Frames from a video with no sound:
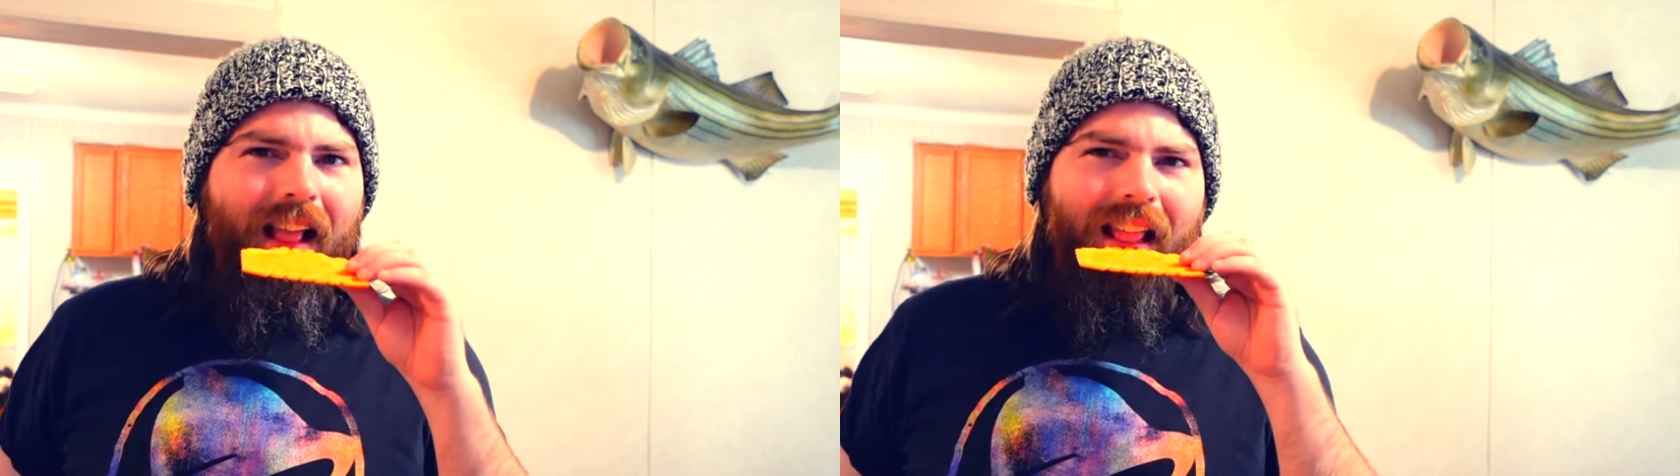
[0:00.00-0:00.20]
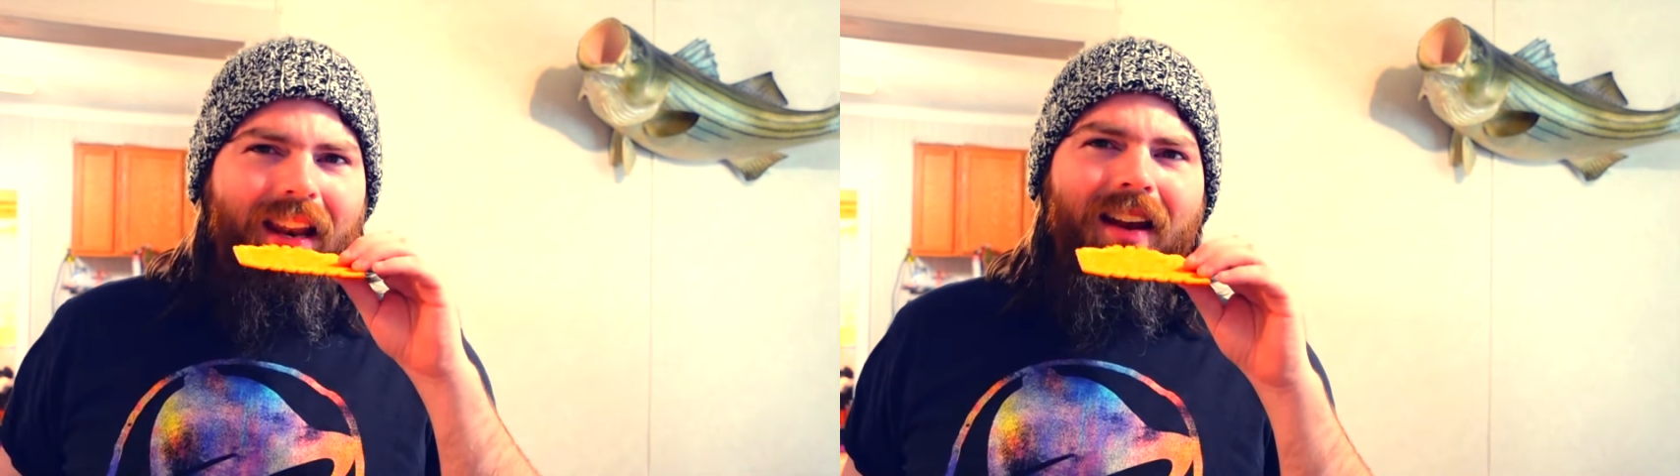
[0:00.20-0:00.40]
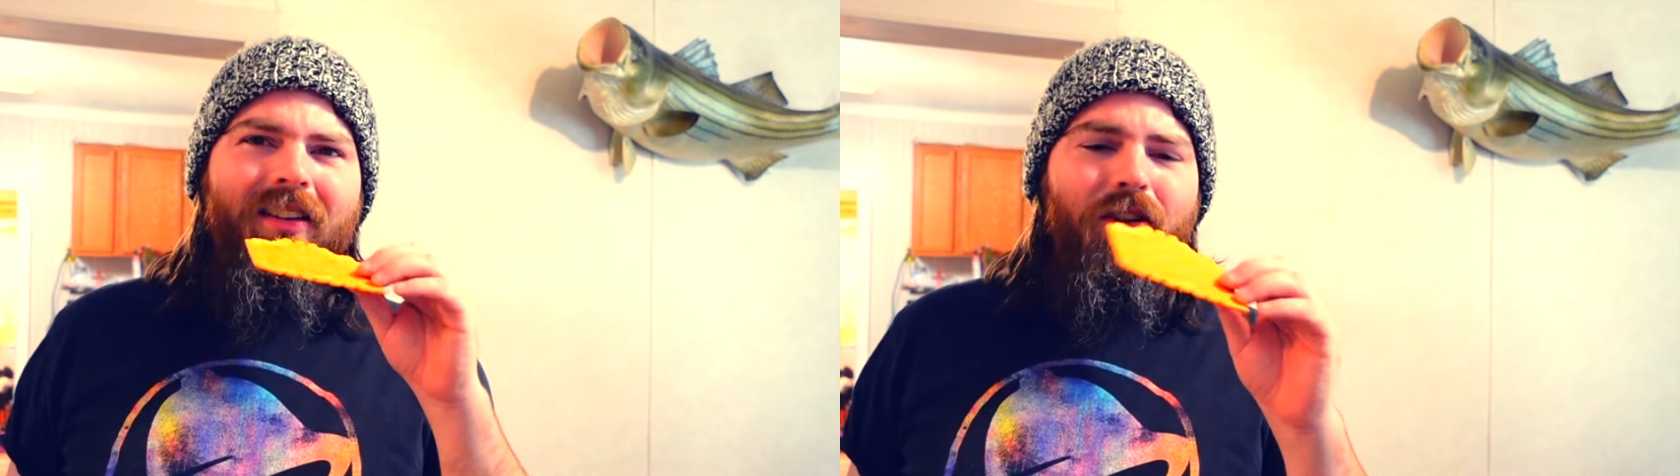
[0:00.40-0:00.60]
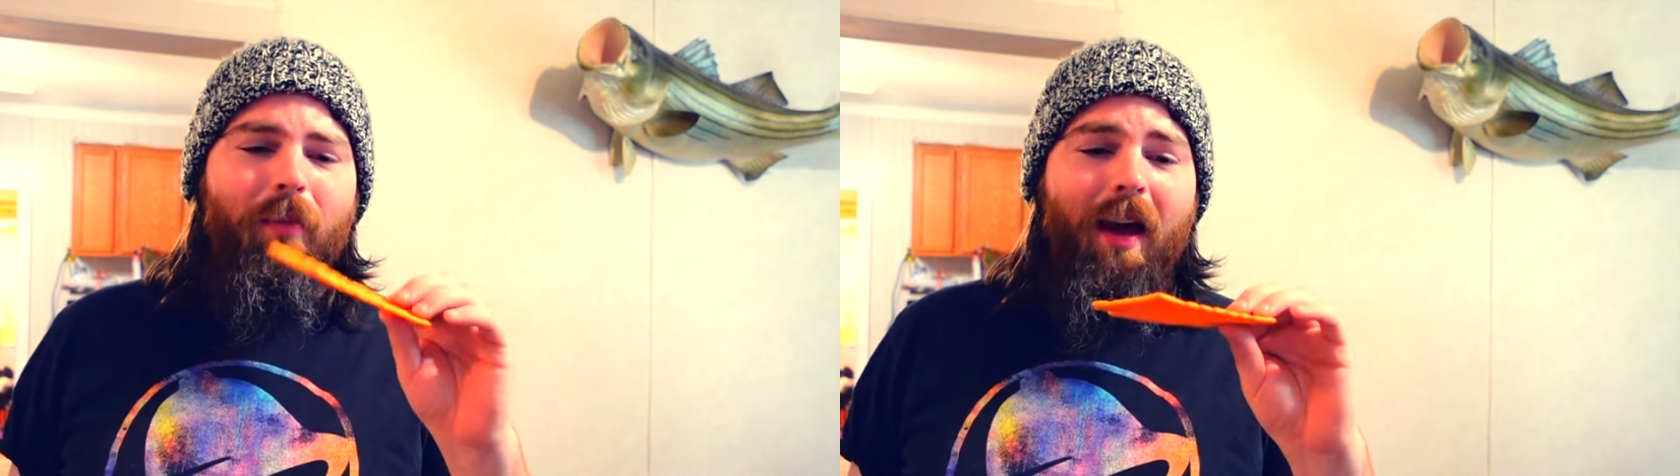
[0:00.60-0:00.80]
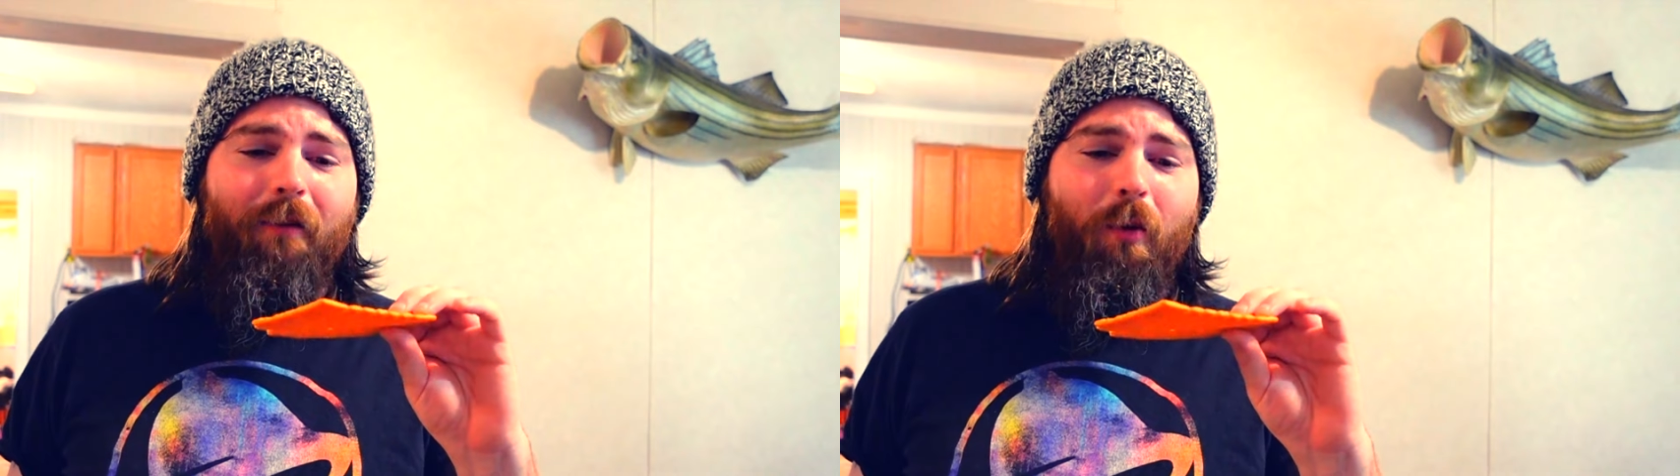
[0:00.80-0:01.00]
not in too
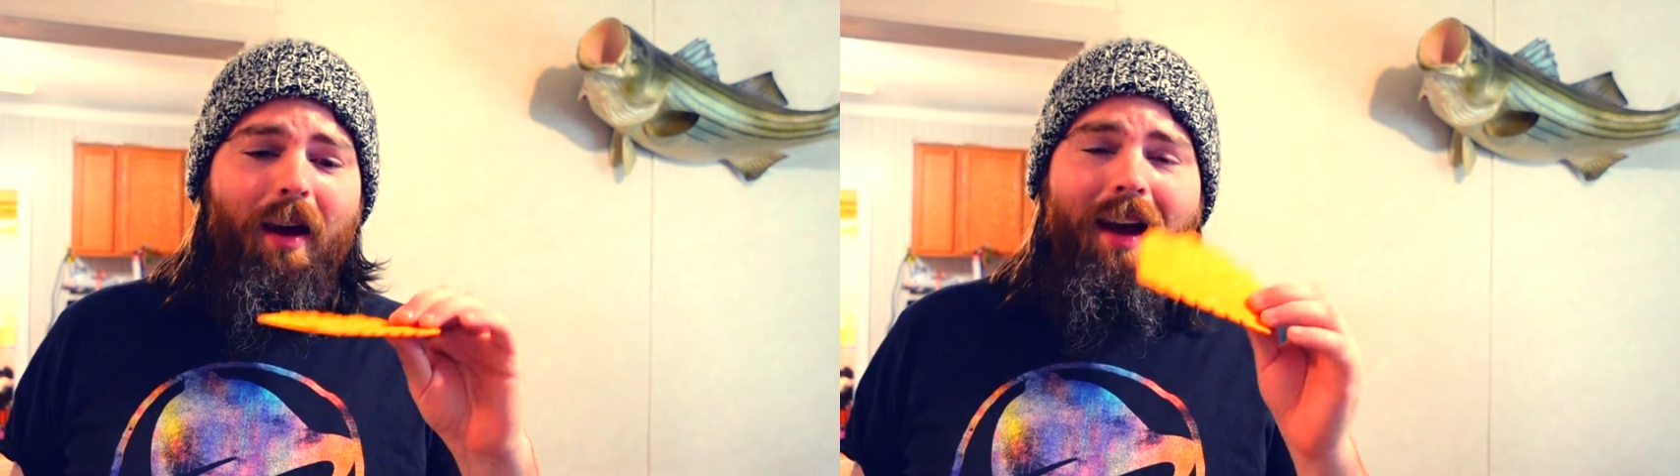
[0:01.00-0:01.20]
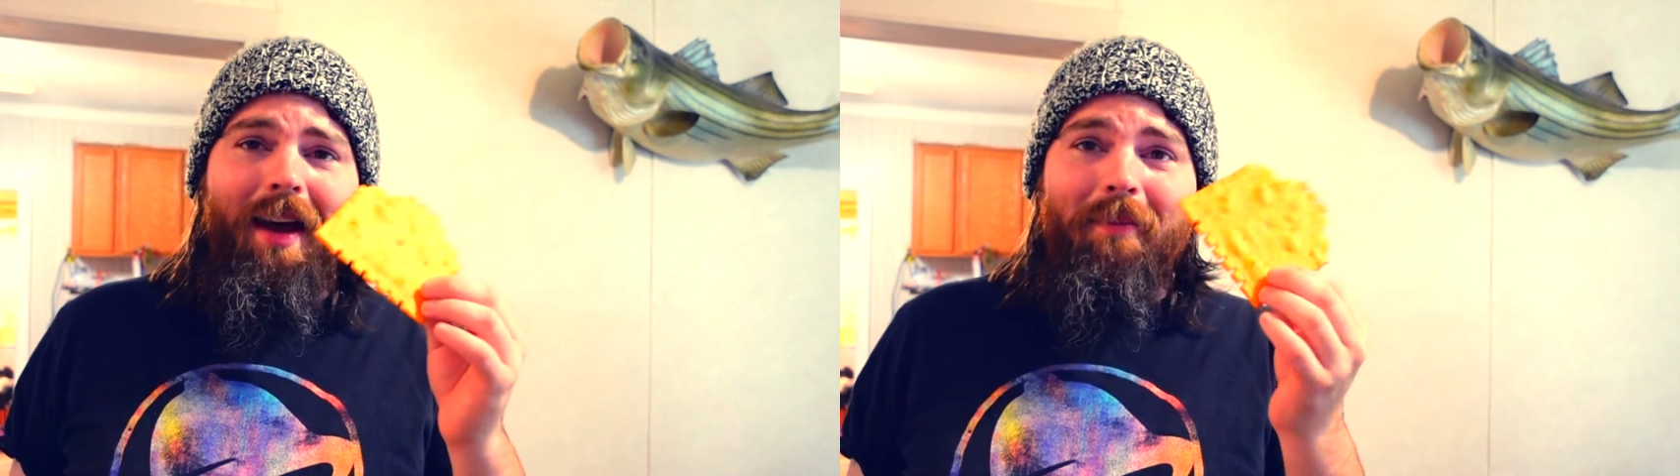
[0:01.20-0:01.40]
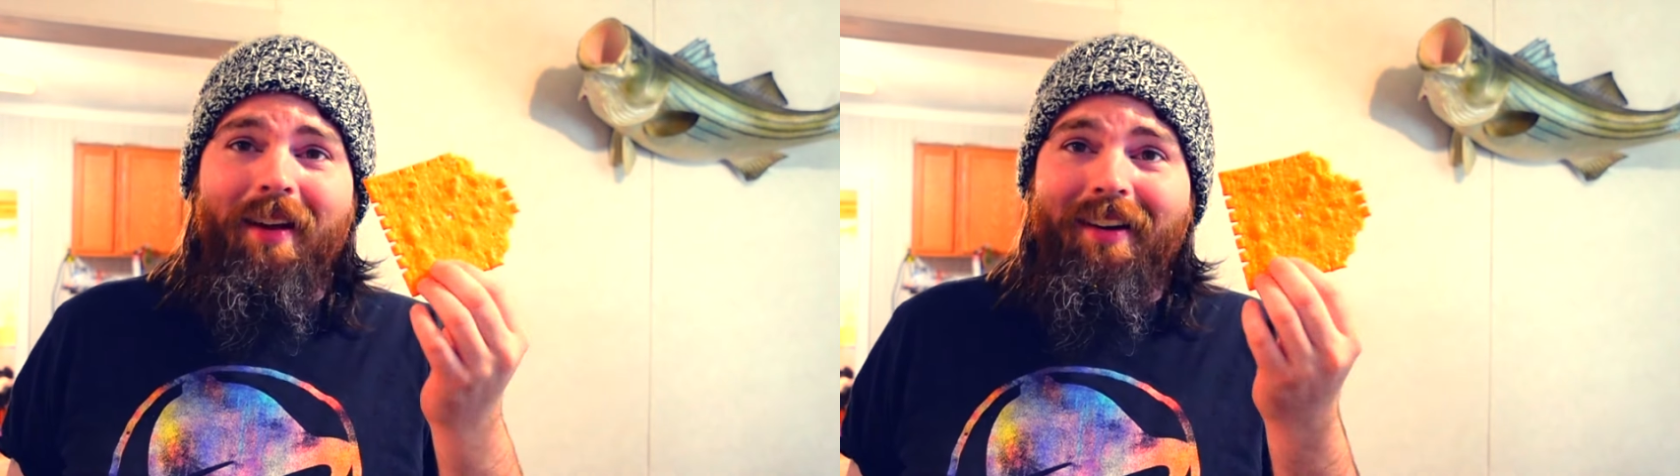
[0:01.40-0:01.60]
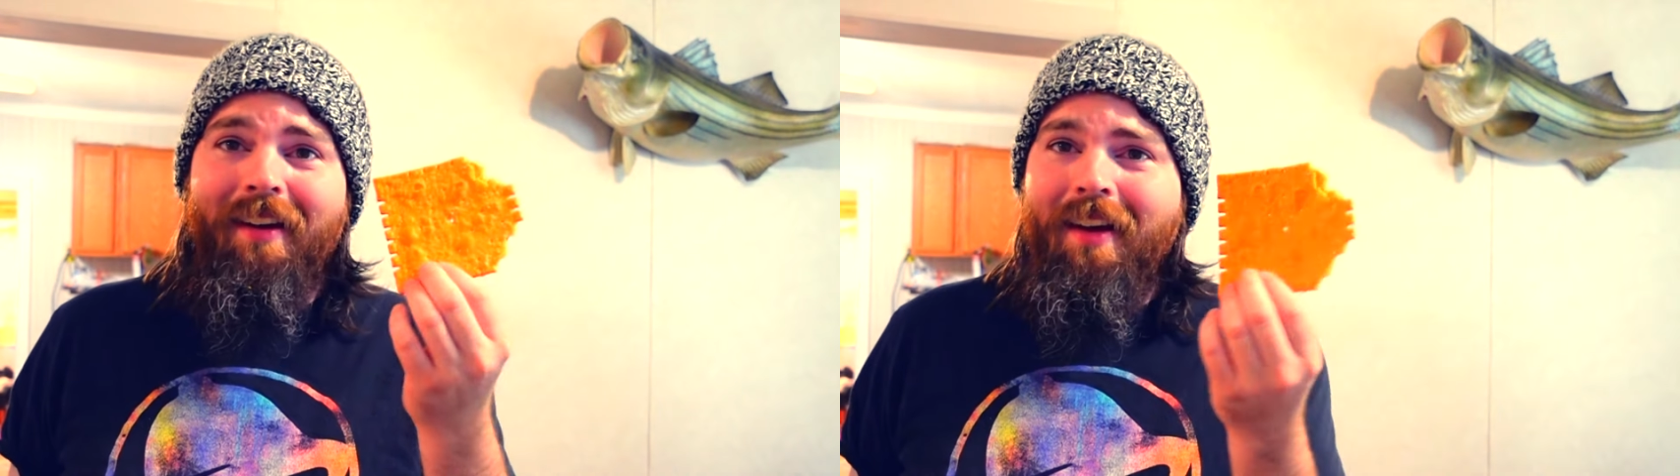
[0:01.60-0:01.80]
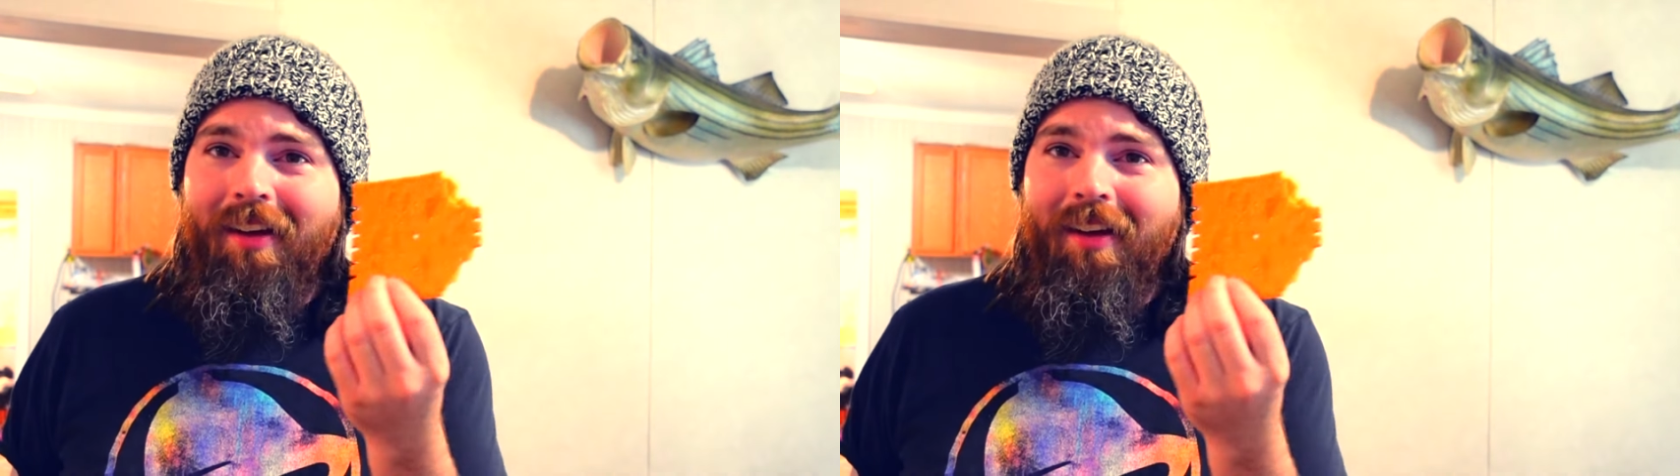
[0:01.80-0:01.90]
bad of a way. I mean,